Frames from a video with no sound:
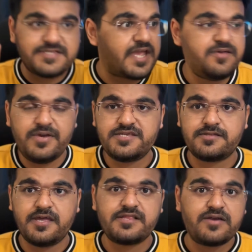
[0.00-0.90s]
second major
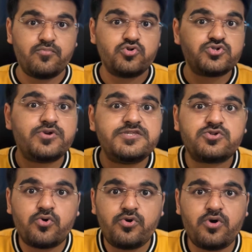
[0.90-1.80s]
thing that most students
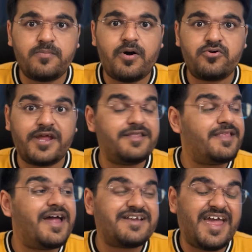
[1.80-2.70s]
don't know about, and
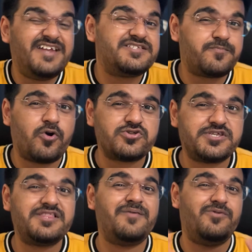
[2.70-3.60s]
that ends up
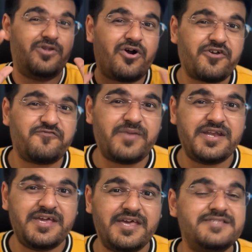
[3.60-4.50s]
costing them a lot of
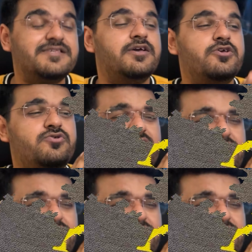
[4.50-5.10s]
money, is you're